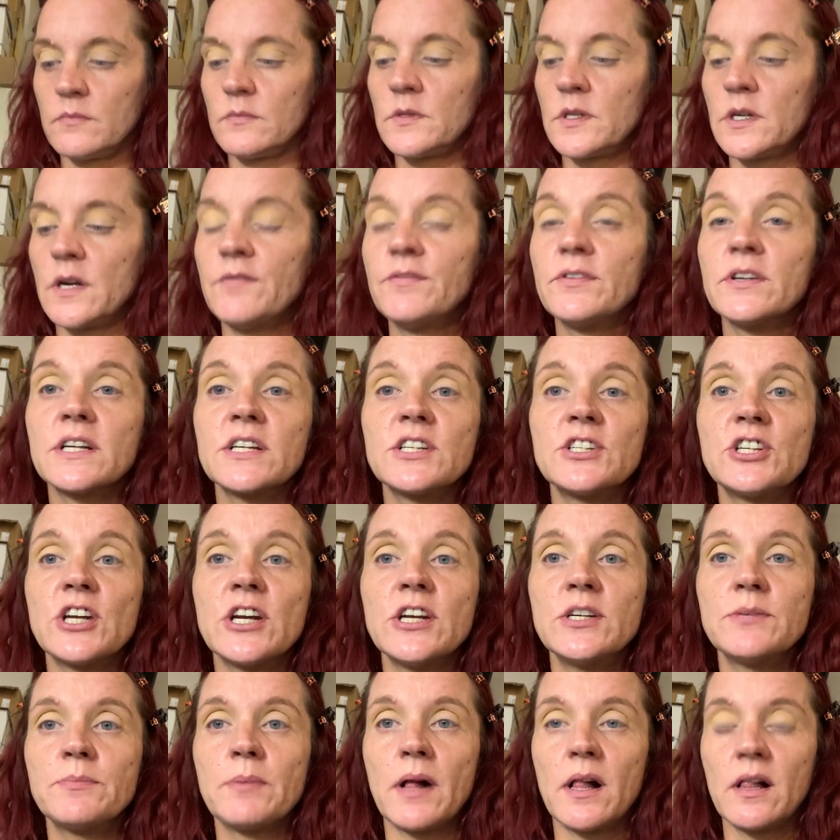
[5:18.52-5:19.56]
comfort
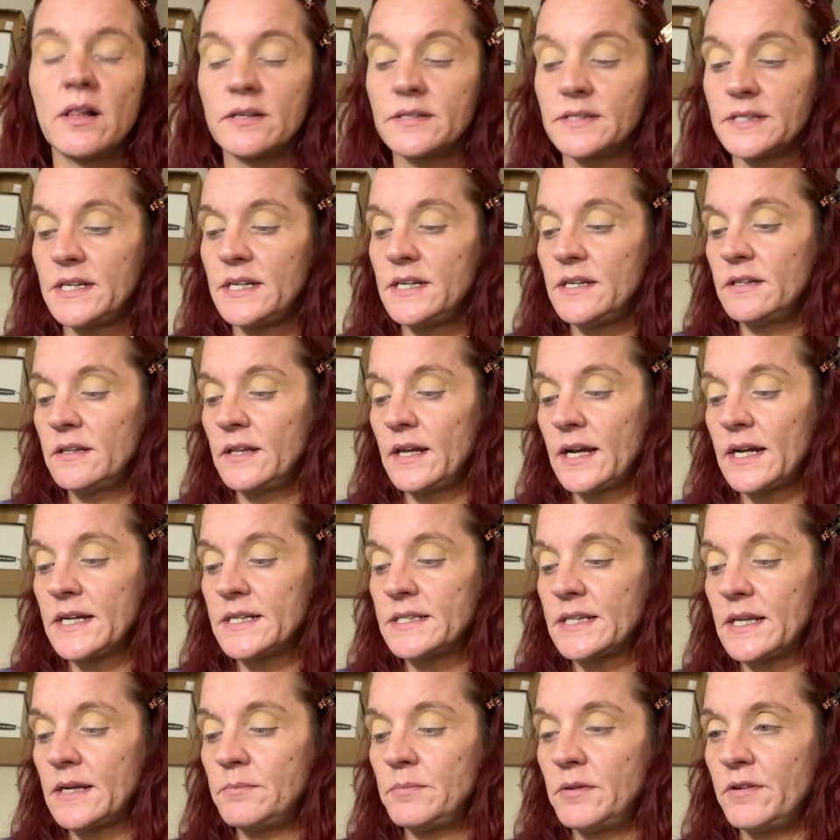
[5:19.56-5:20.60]
exchange policy, like I
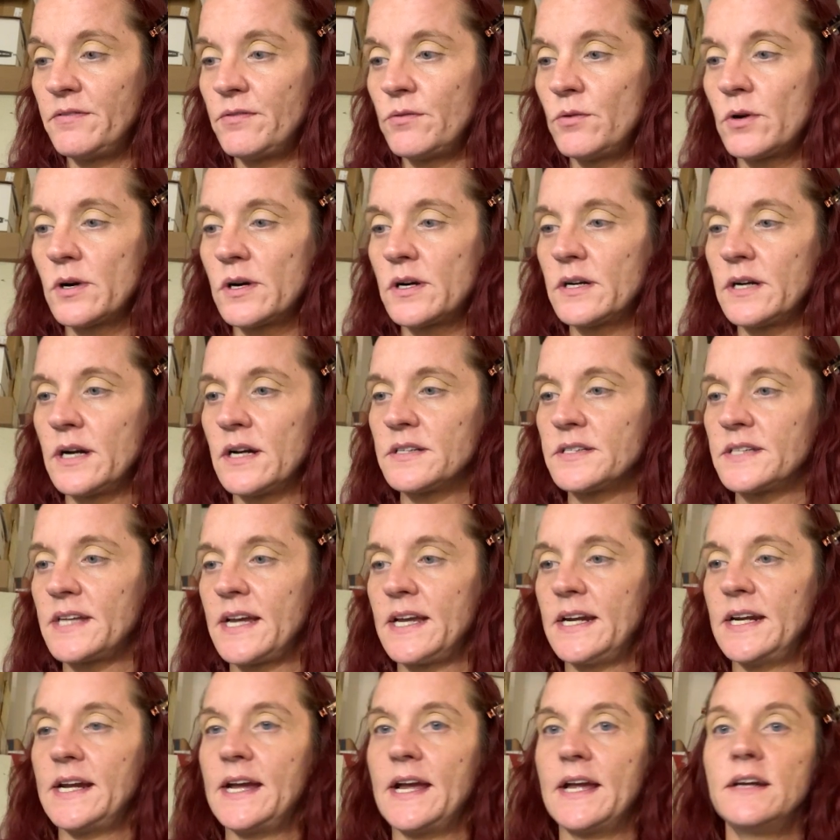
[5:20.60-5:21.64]
said before, I'll say
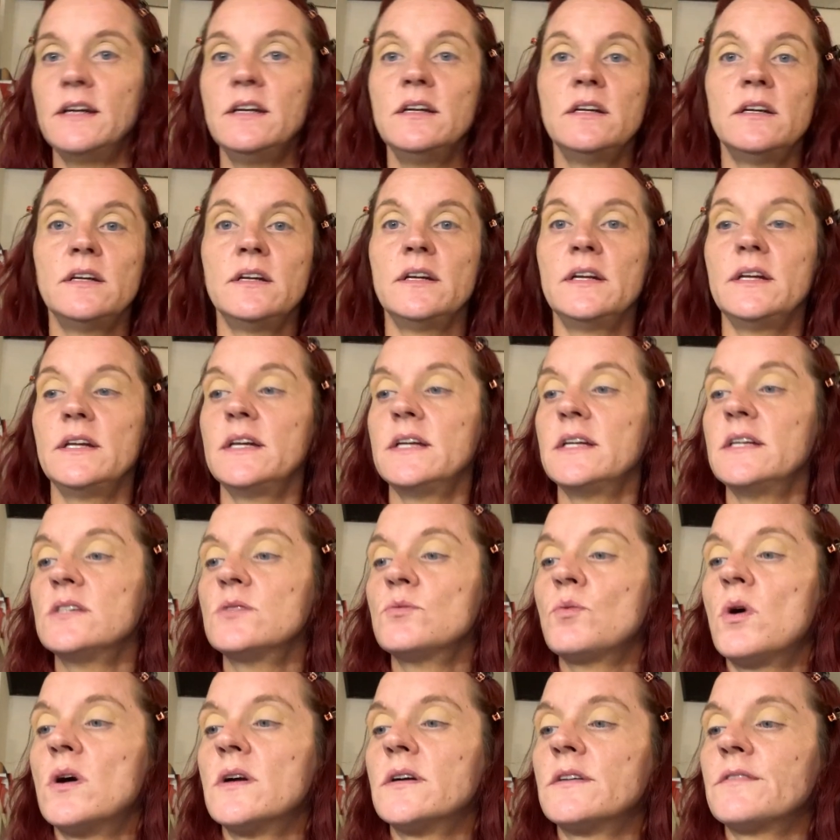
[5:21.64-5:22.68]
it again, is
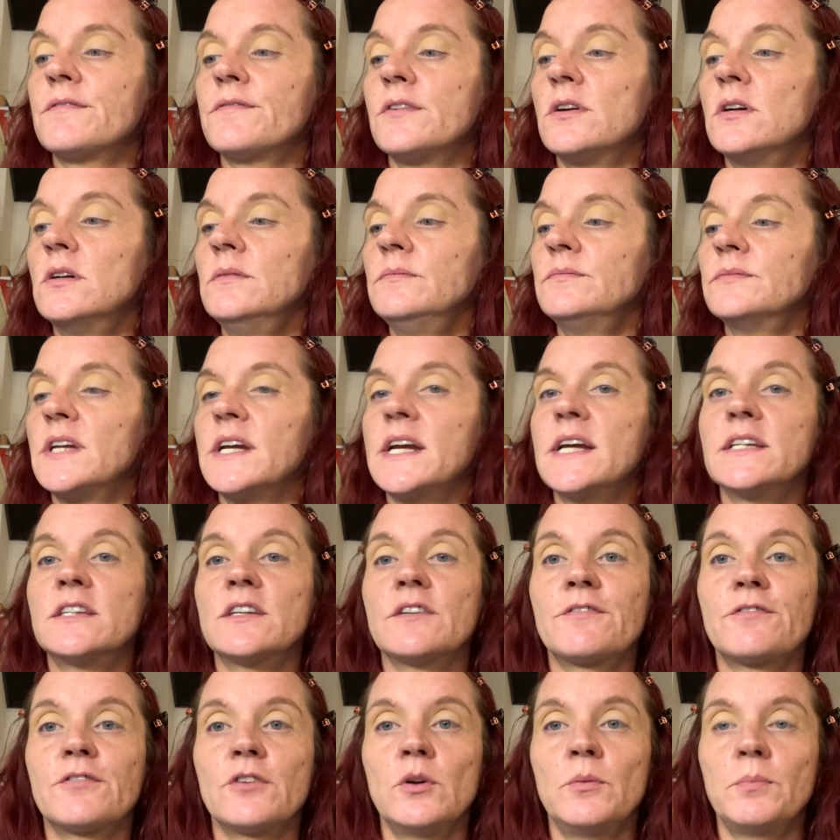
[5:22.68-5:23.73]
wonderful. They get their
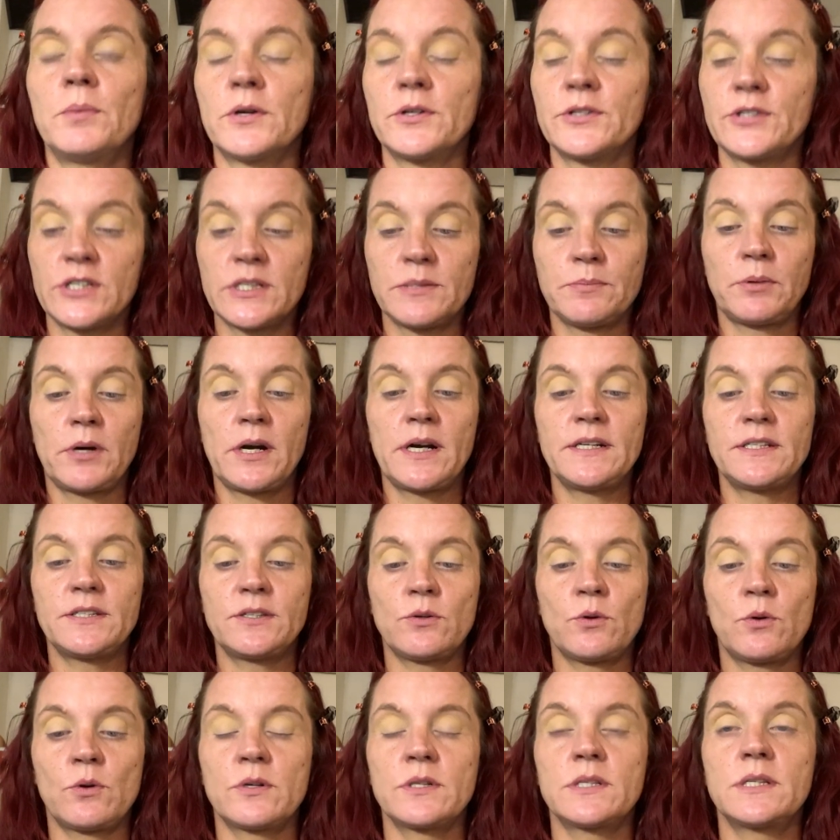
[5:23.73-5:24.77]
full purchase price
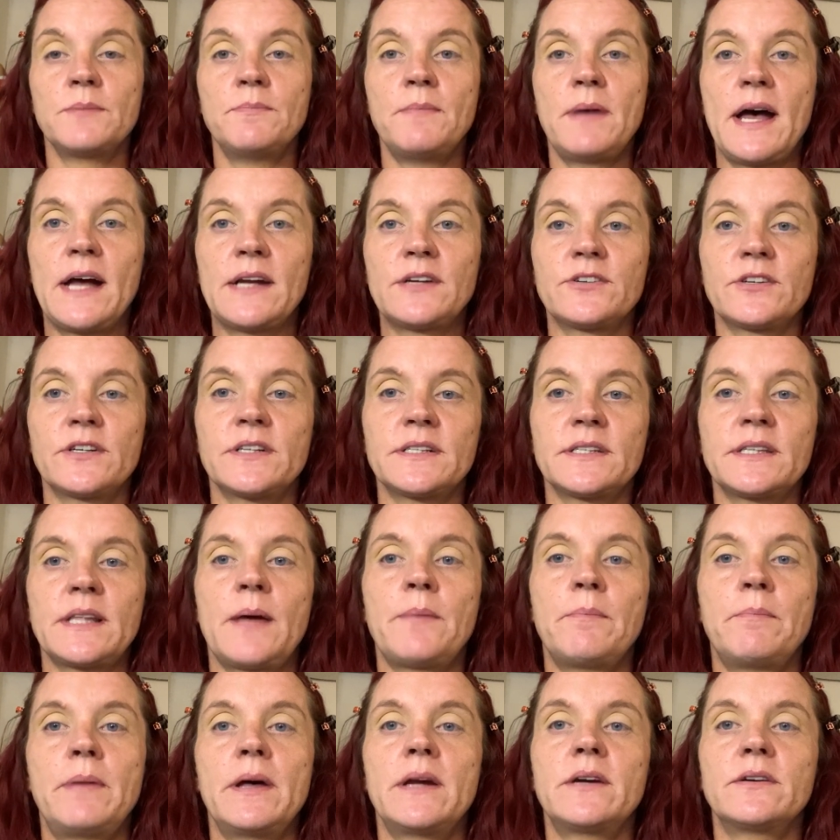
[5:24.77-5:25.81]
towards a mattress
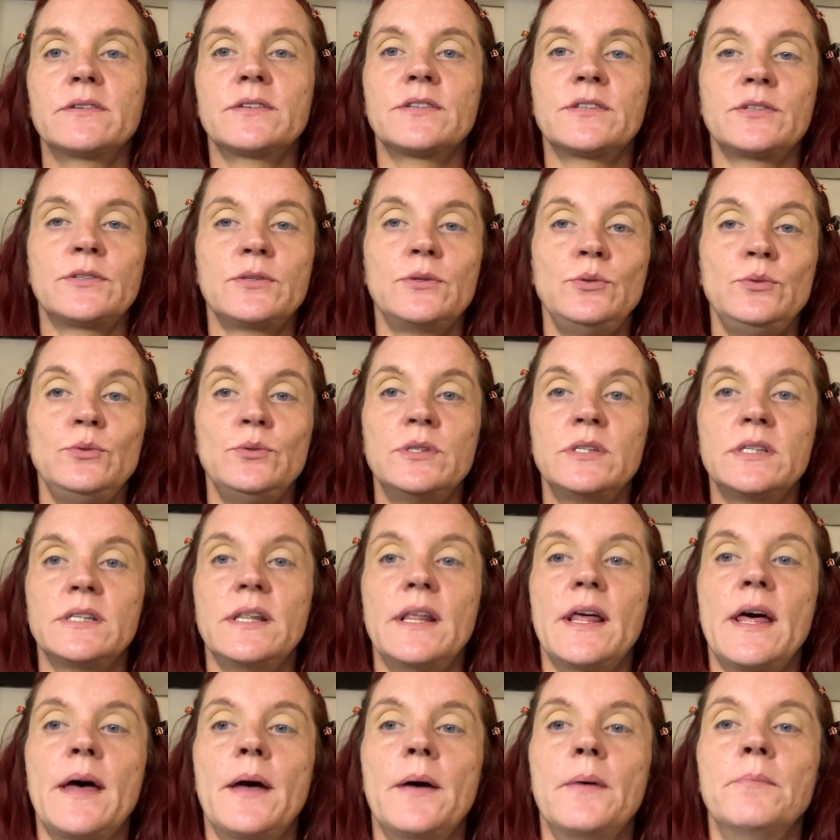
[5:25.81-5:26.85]
that better suits
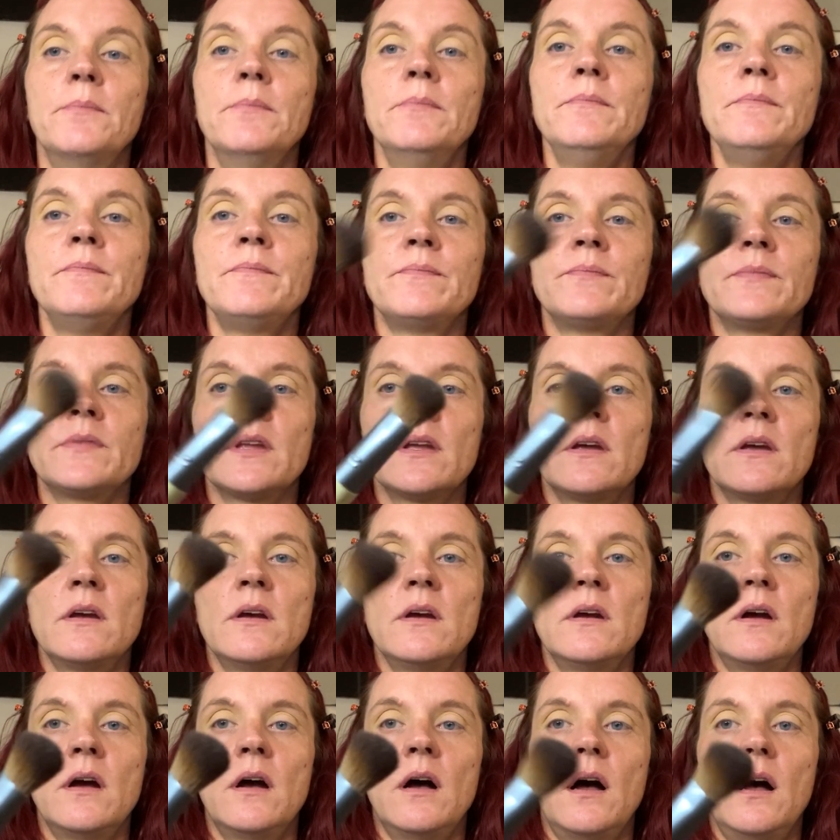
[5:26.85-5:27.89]
them.
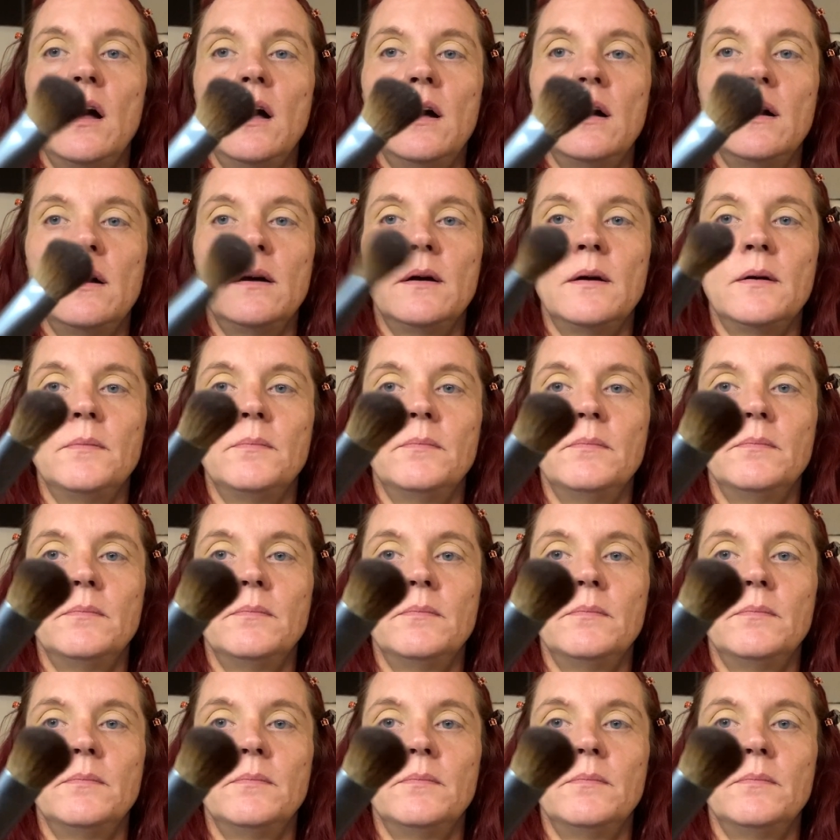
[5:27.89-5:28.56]
No,